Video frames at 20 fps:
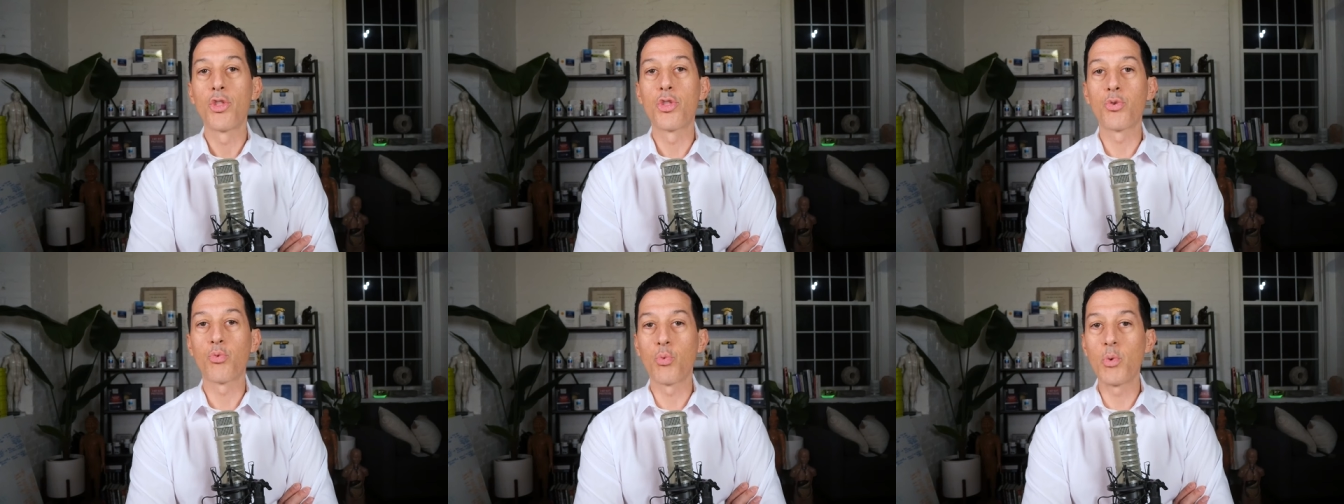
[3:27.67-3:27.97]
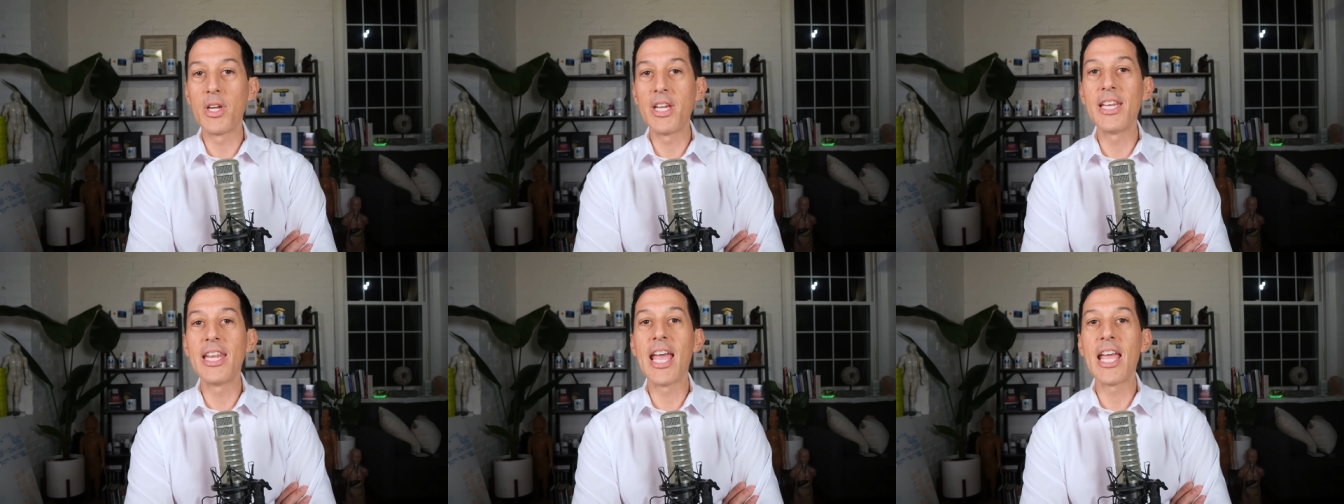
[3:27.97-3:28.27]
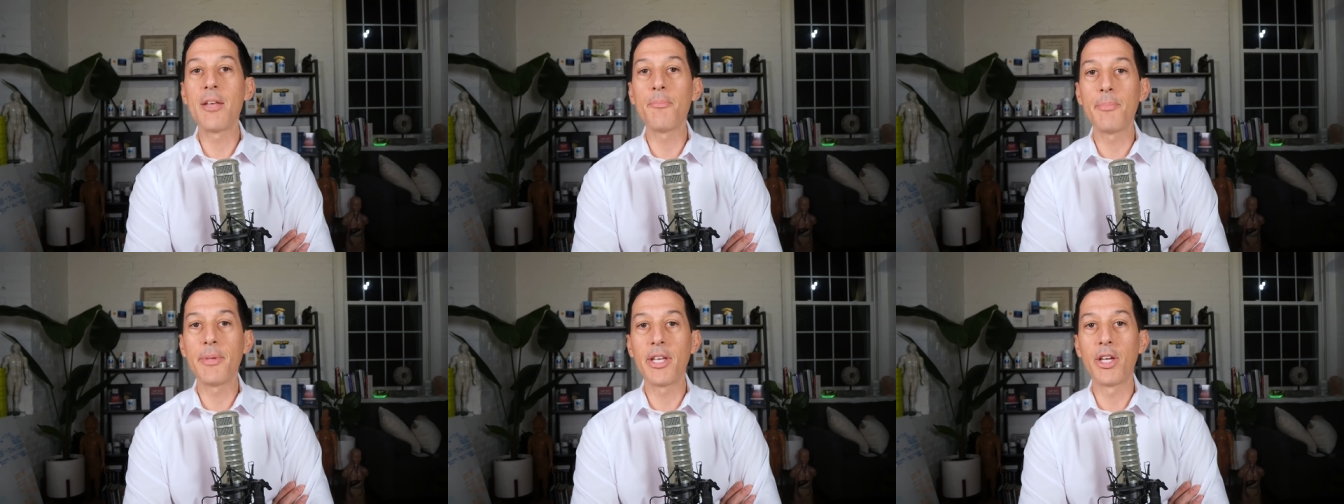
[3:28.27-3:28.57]

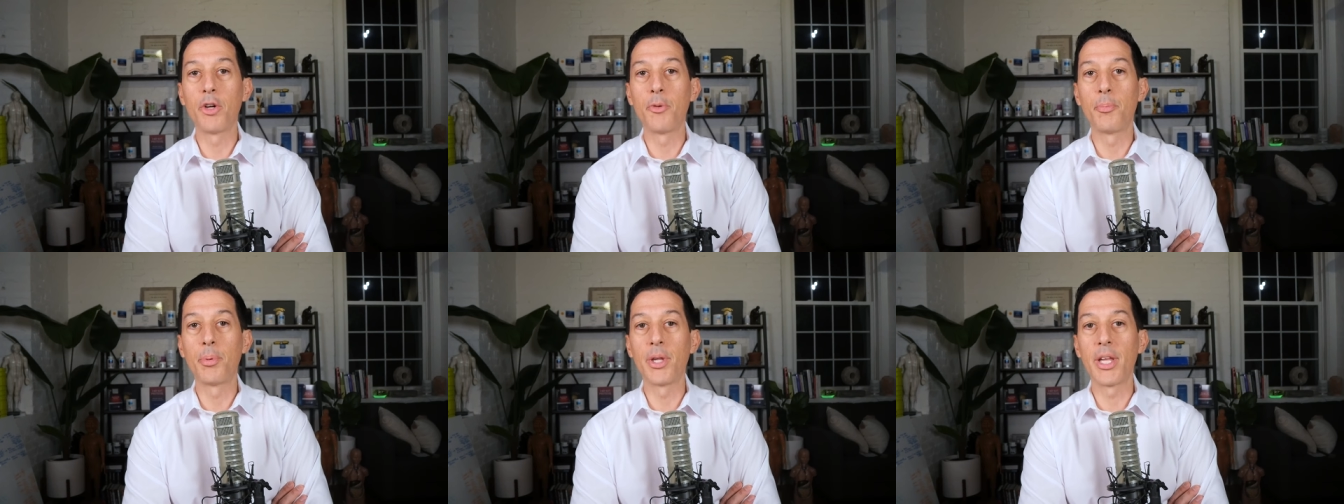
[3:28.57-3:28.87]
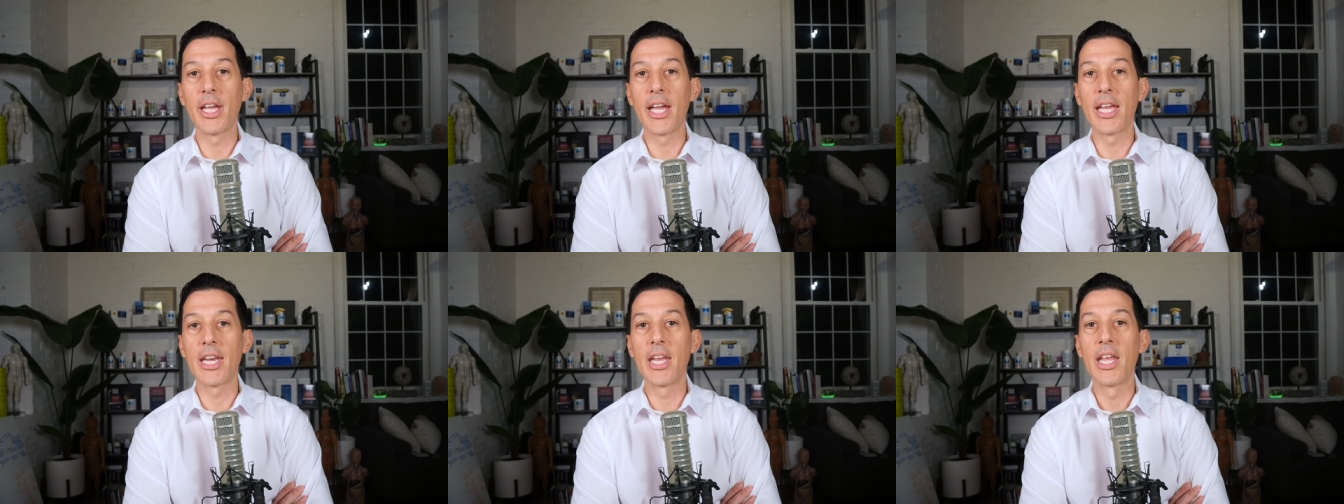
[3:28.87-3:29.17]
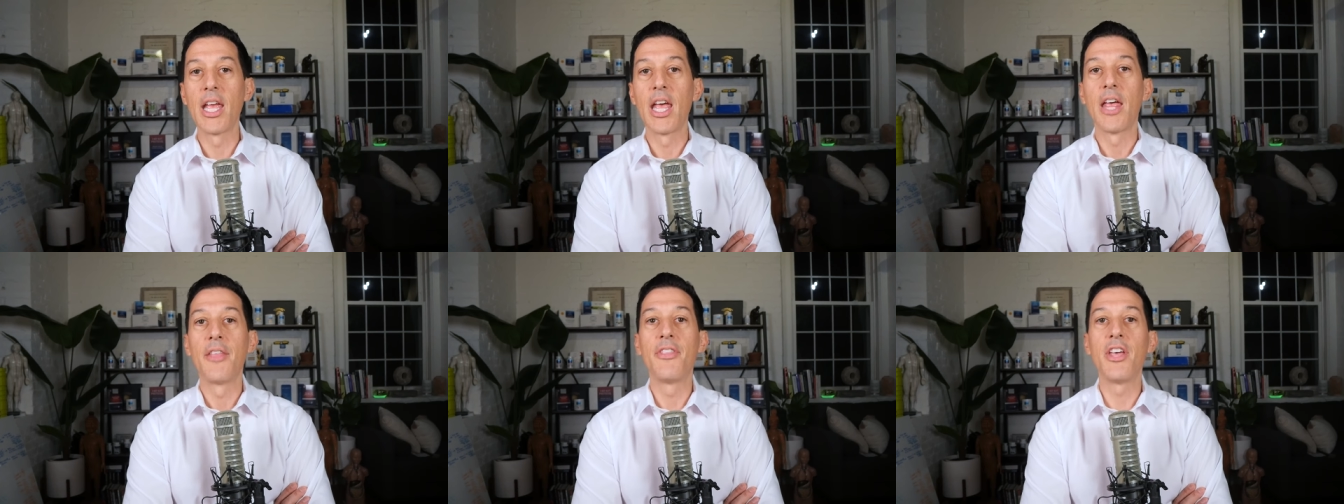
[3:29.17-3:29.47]
3-day meal
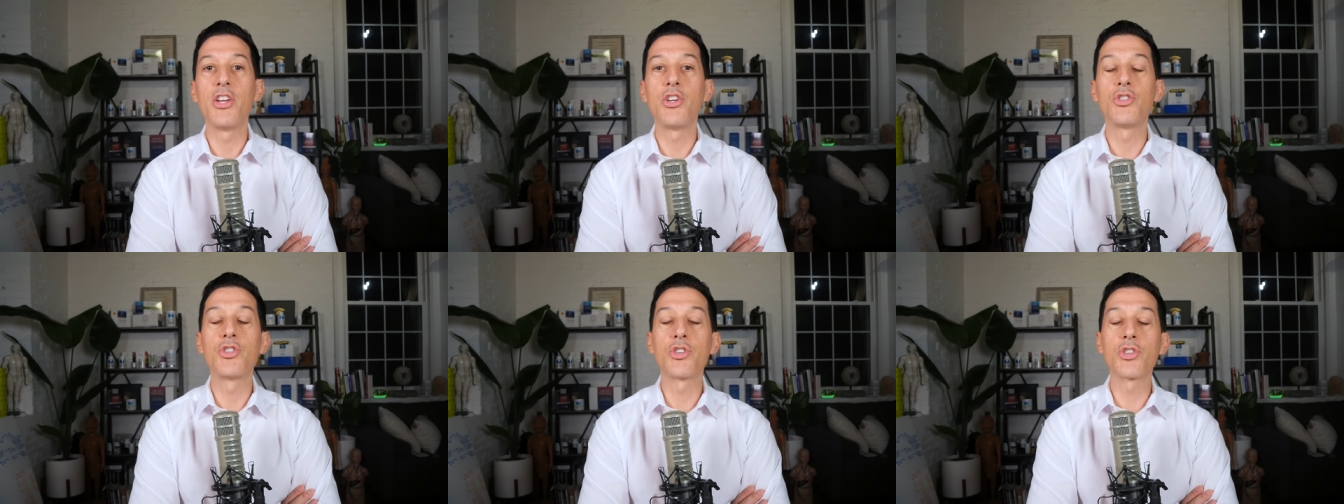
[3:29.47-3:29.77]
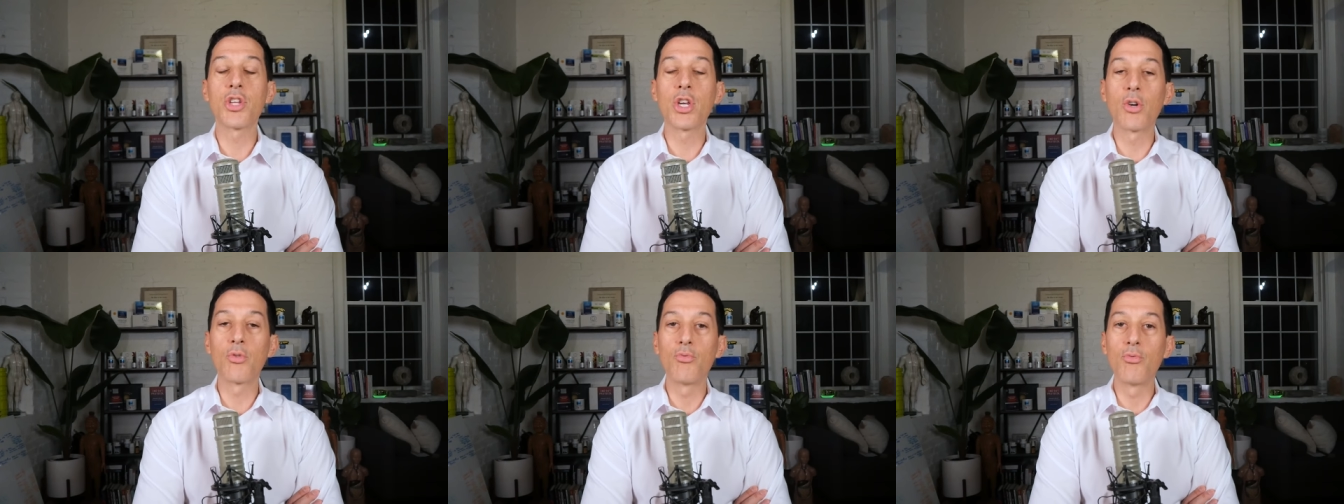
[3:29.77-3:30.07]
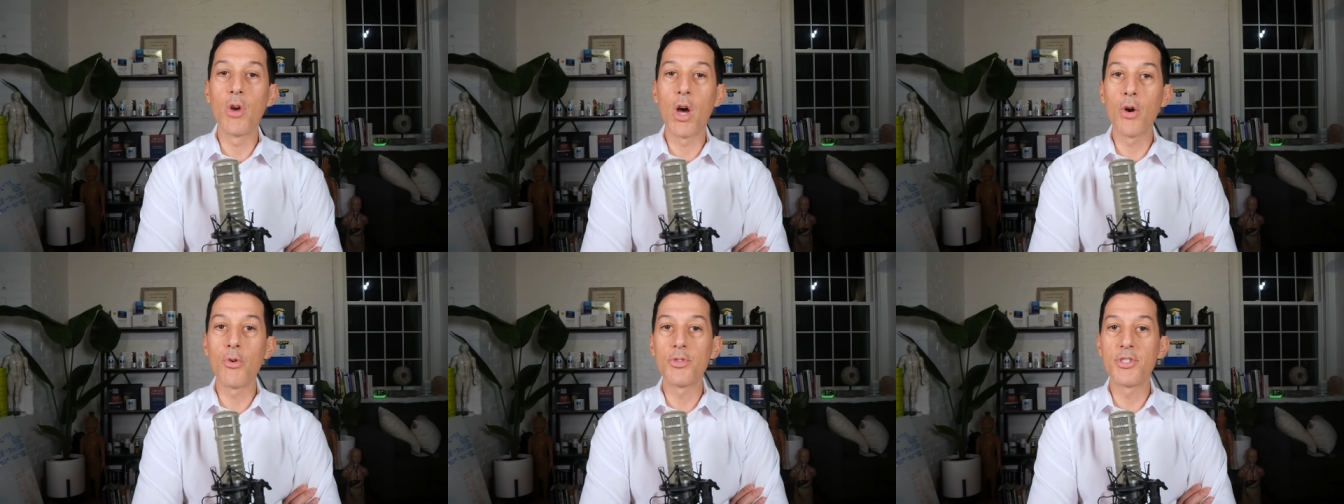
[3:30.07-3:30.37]
plan that you're just gonna
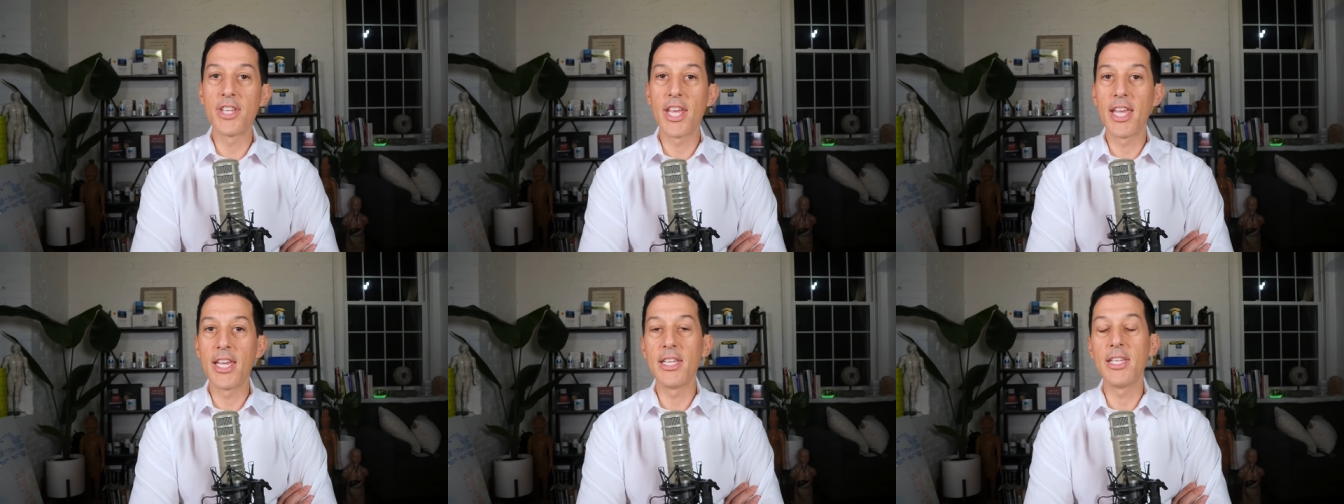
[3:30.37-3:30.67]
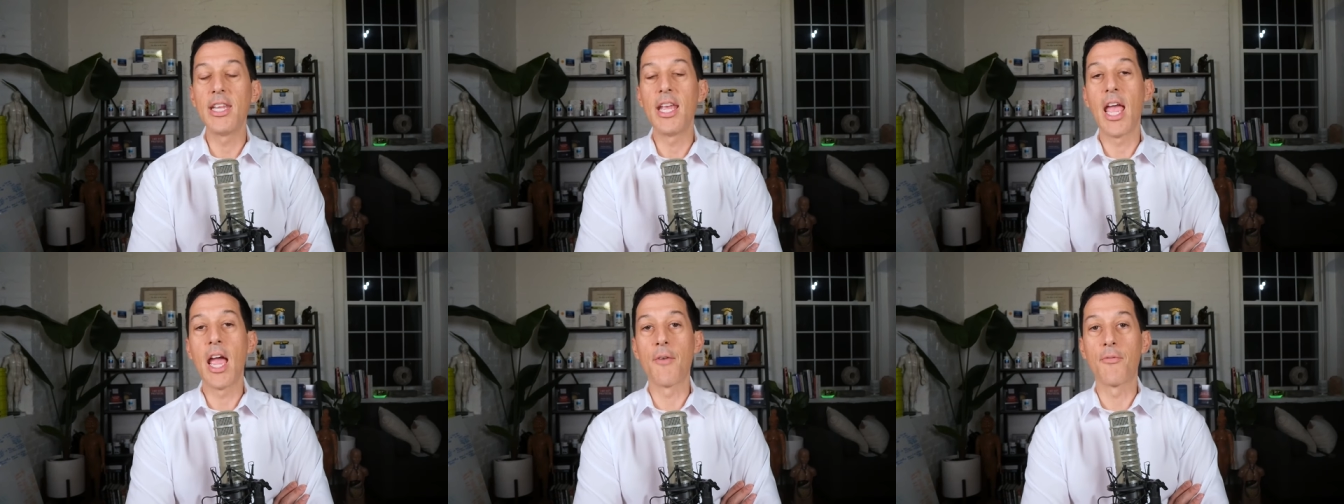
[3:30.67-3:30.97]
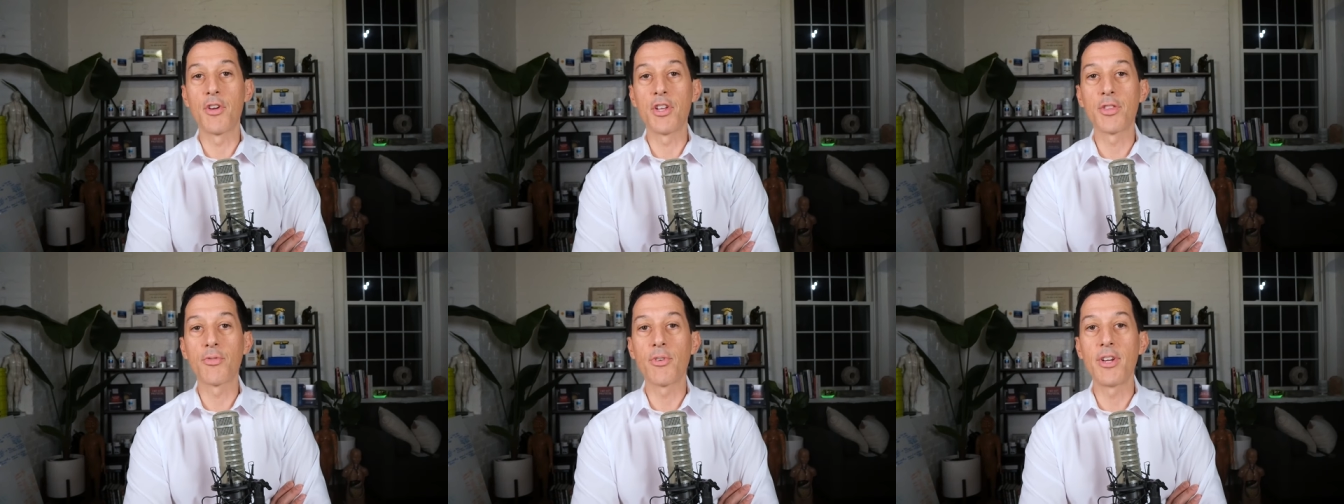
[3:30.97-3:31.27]
rotate
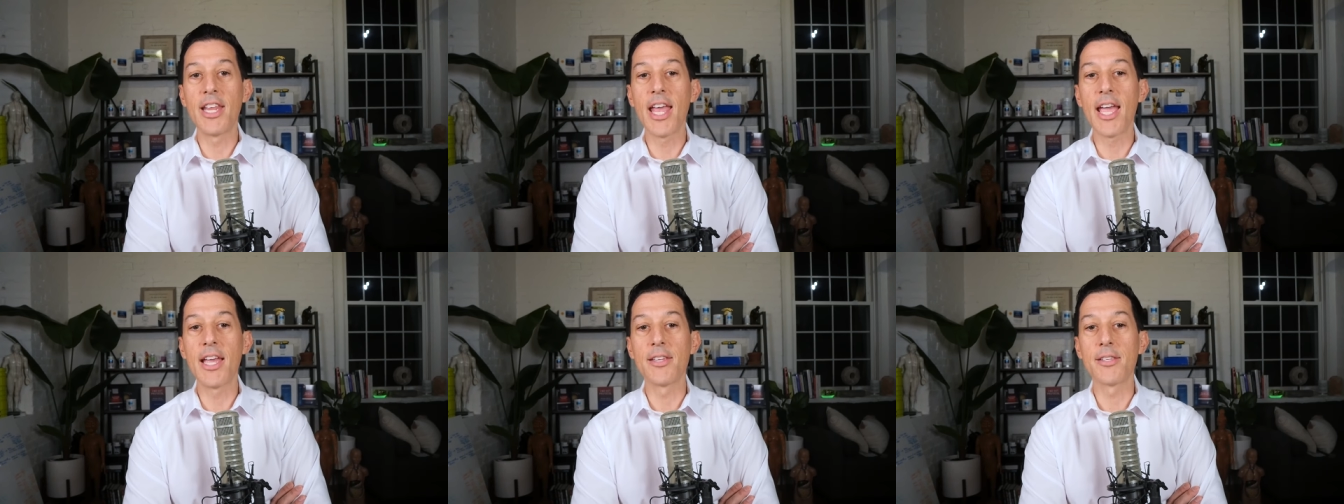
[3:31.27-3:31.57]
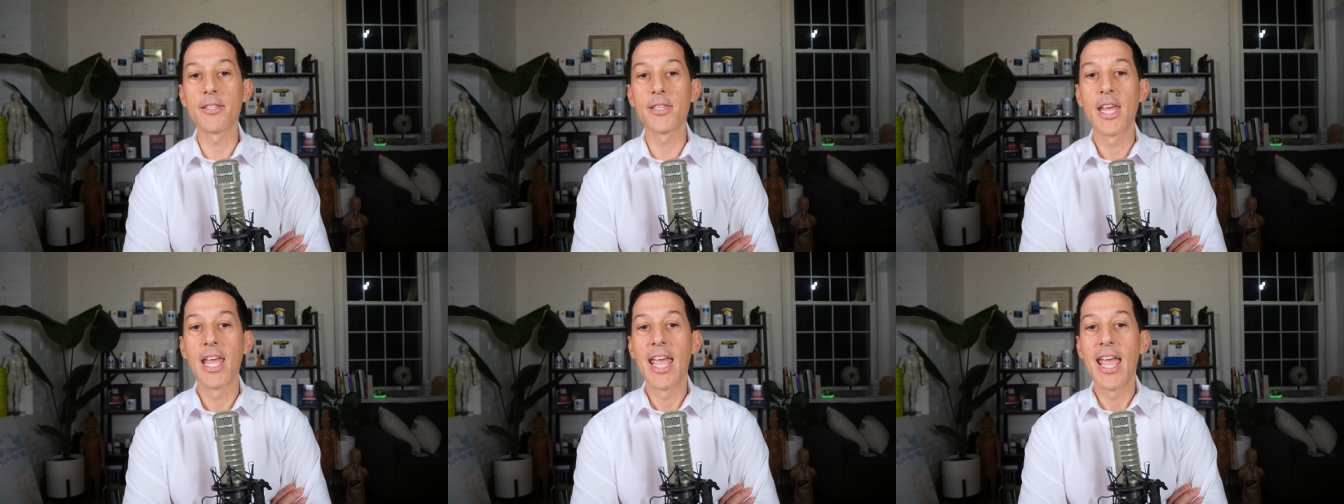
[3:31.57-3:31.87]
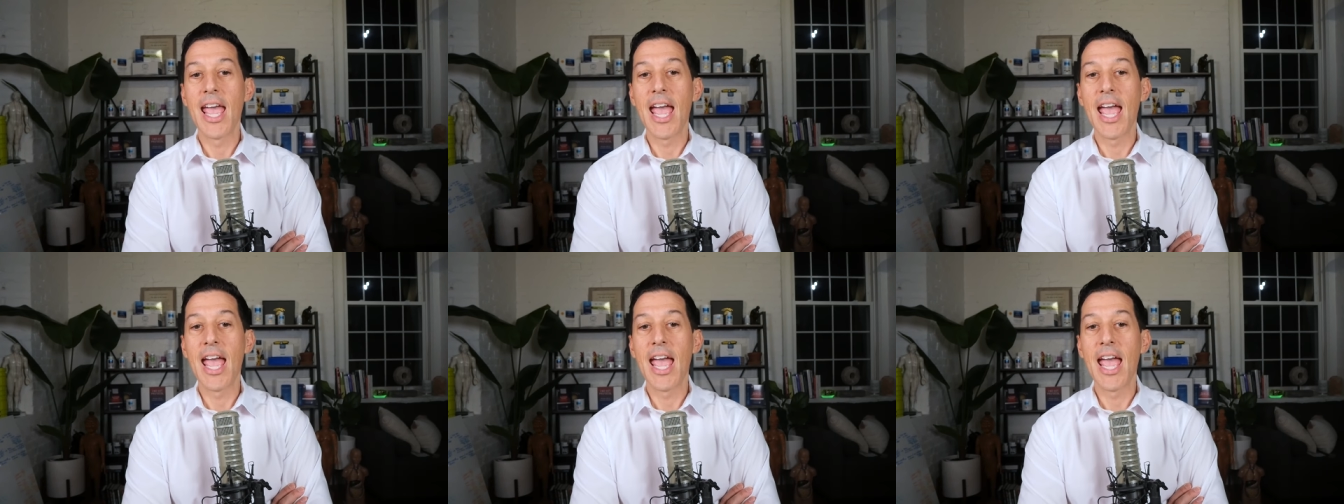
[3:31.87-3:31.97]
every 3 days.